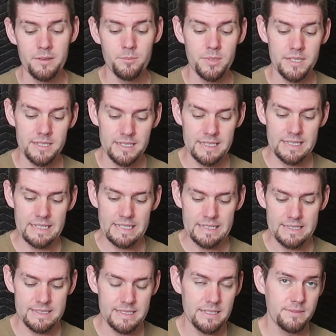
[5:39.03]
but it
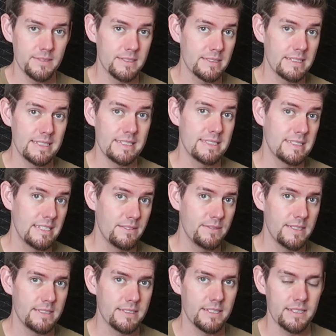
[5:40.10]
is definitely a
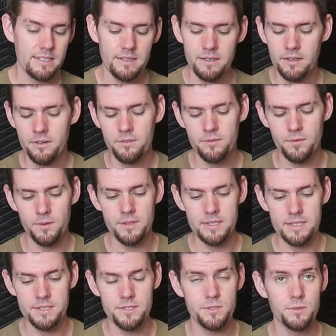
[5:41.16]
safety thing for
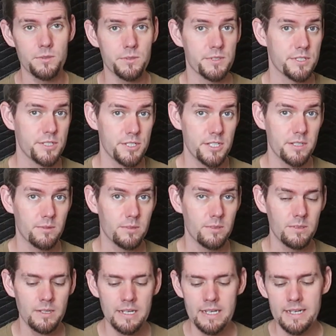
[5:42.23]
these tools in general.